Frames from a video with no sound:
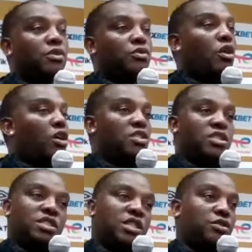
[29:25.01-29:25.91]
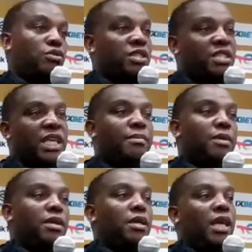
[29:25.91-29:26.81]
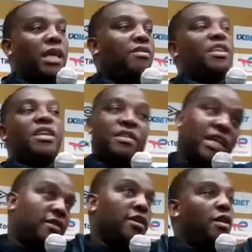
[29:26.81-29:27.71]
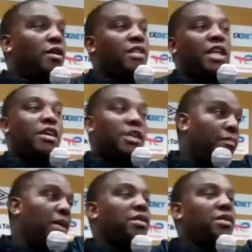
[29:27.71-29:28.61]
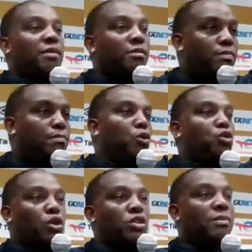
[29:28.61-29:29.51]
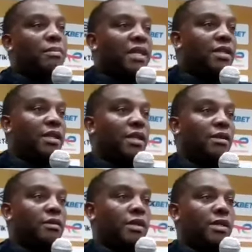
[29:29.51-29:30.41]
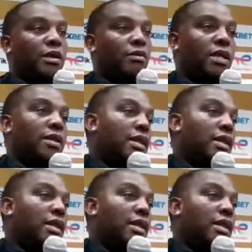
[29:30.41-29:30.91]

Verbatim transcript: You can't just stick to the same and think that they're going to make that push automatically, you know.